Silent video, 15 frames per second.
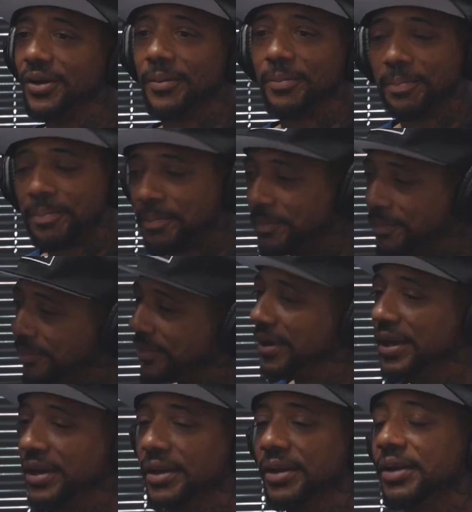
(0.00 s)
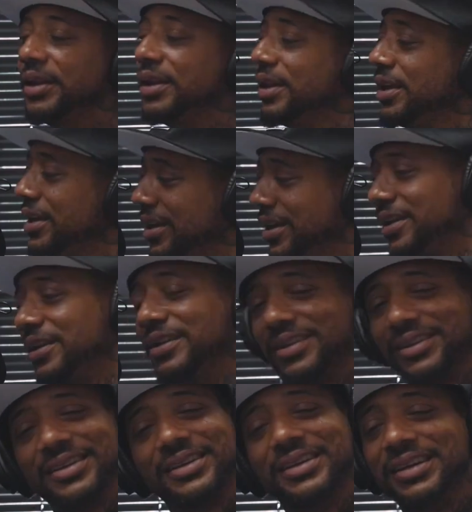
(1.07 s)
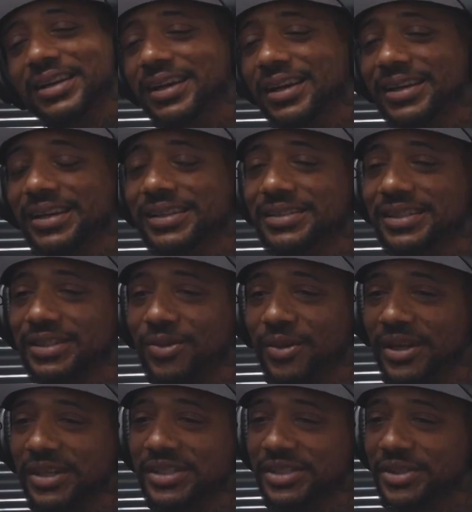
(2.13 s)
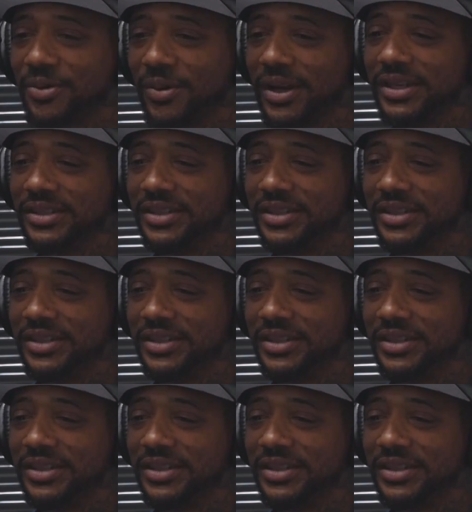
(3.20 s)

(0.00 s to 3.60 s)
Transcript: up, and it's just crazy.